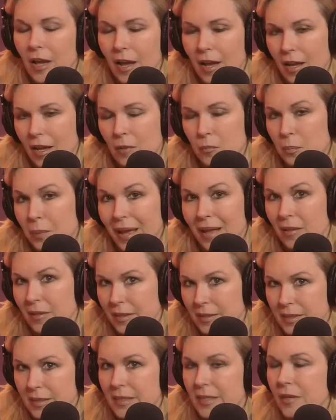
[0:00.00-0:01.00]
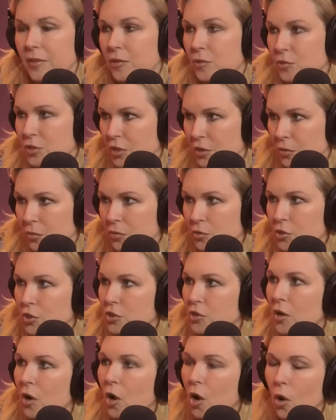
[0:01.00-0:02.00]
balance in there too.
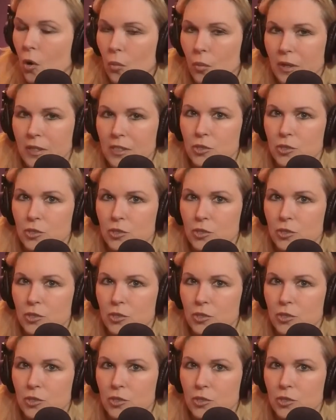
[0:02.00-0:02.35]
Just always